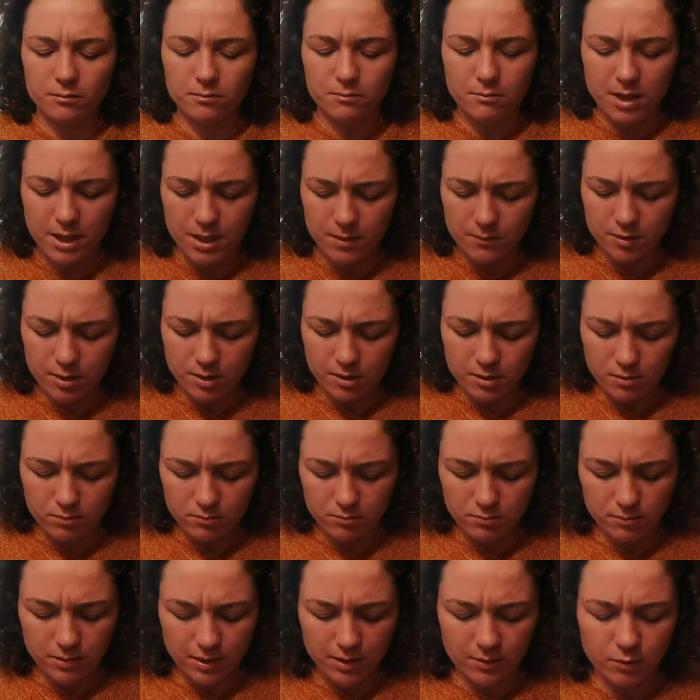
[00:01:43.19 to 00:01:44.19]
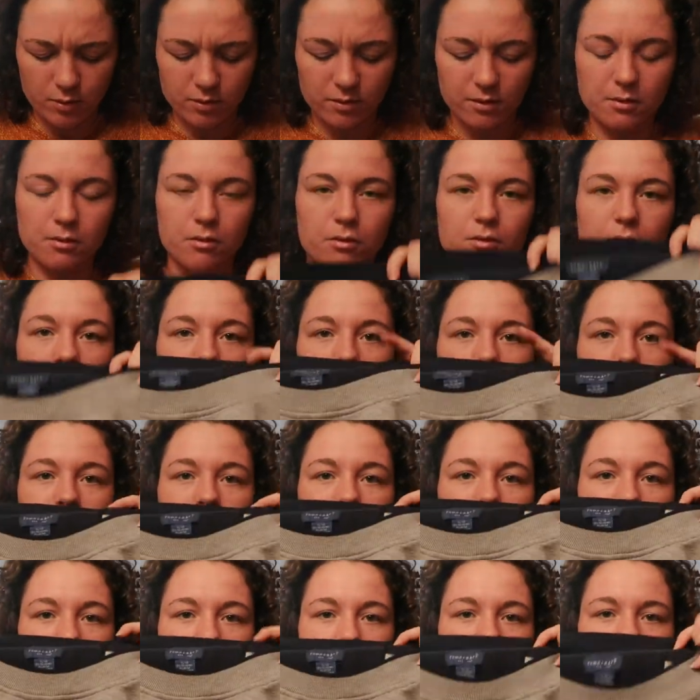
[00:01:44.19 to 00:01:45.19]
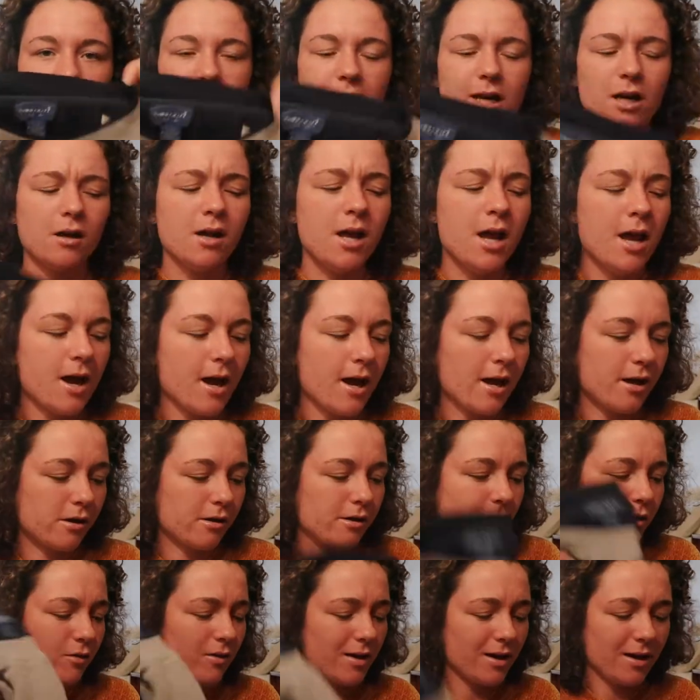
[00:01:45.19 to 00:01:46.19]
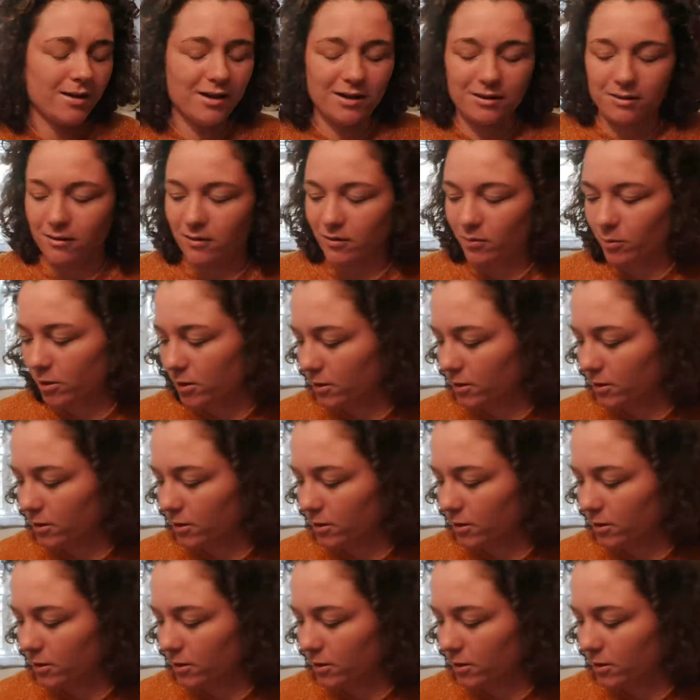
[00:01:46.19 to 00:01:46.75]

maybe like with the little collar poking out. I don't know, I like this